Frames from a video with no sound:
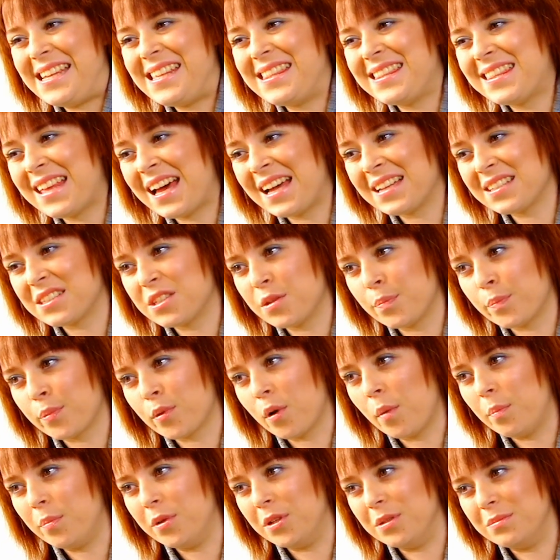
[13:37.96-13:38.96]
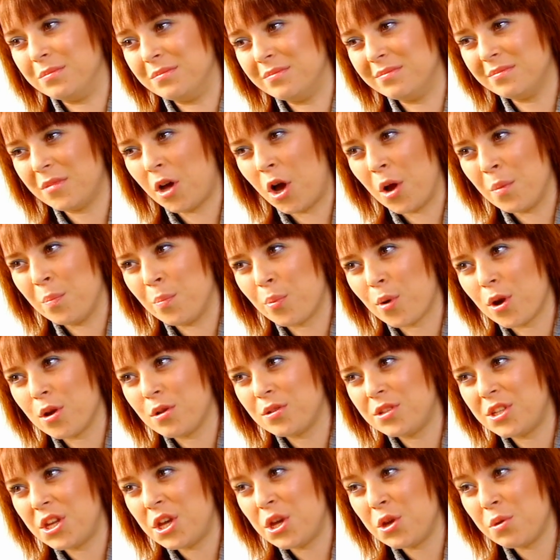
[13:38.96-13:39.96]
You see, that's the problem.
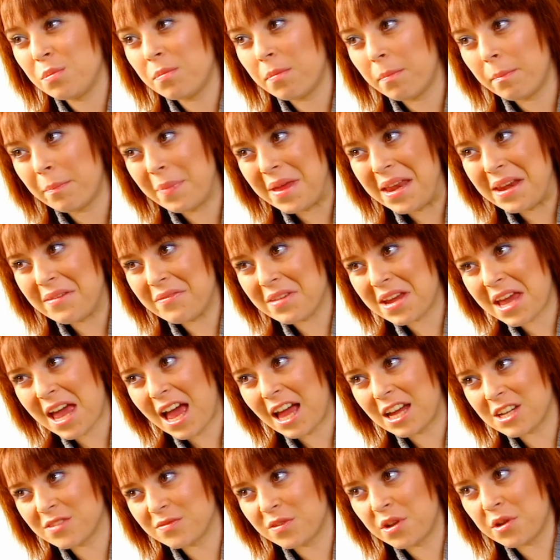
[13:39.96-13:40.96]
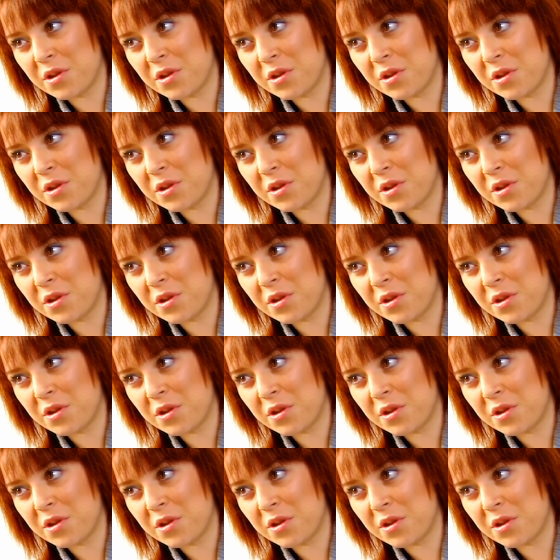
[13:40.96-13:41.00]
I'm broke too. Bit of a